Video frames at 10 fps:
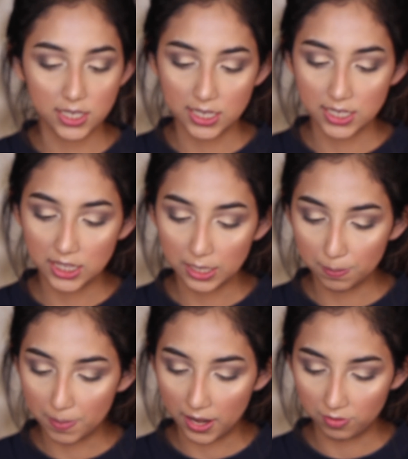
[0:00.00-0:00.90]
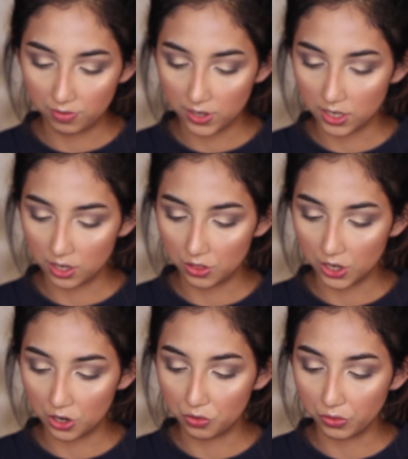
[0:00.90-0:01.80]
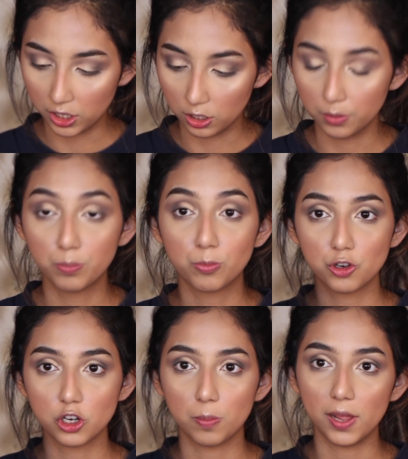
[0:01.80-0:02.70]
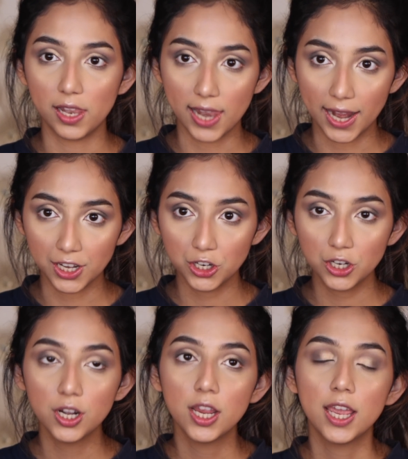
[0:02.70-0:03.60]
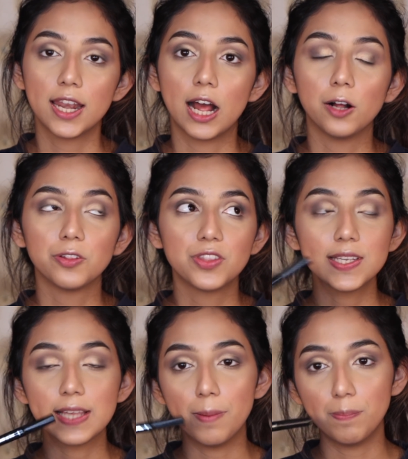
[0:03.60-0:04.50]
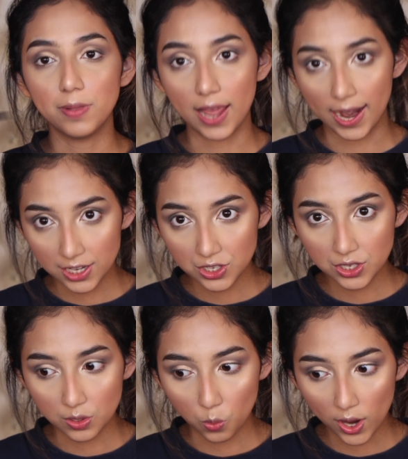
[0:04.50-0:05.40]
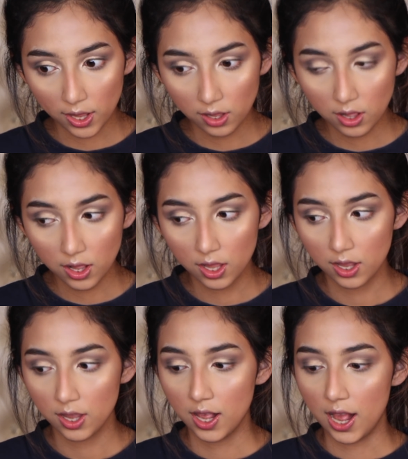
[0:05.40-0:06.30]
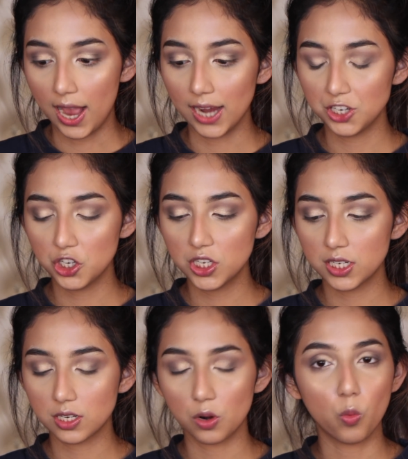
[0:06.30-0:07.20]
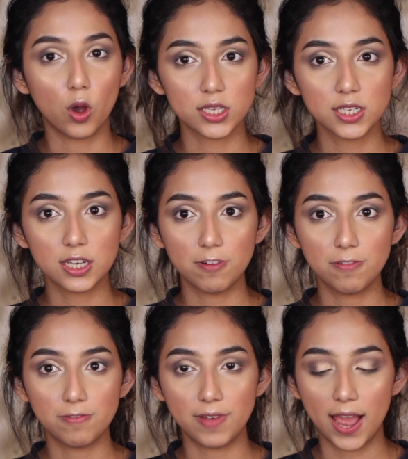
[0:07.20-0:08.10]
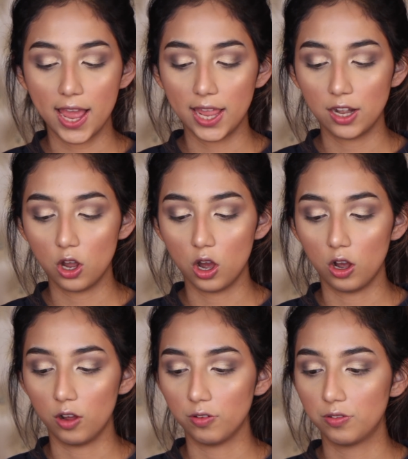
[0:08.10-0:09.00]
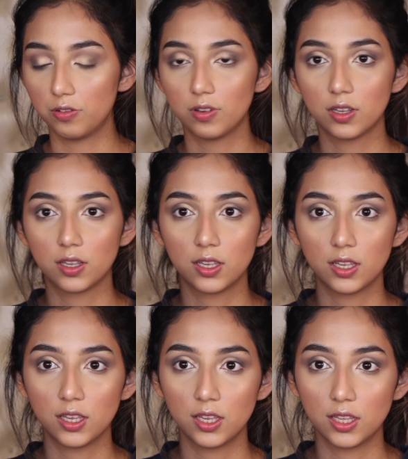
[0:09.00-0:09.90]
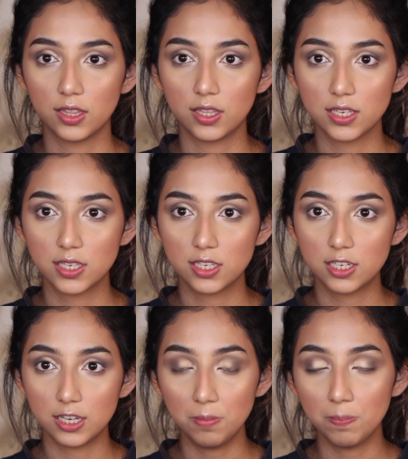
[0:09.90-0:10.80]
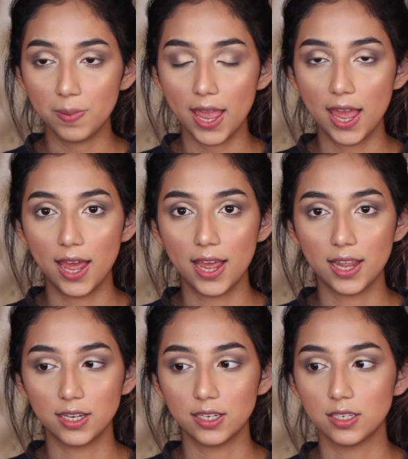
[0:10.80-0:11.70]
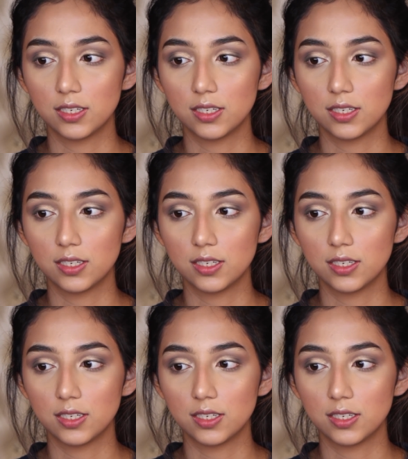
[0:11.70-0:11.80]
this is the Benefit They're Real Push-Up Liner. Now this applies well. I just wasn't a fan of this tip, and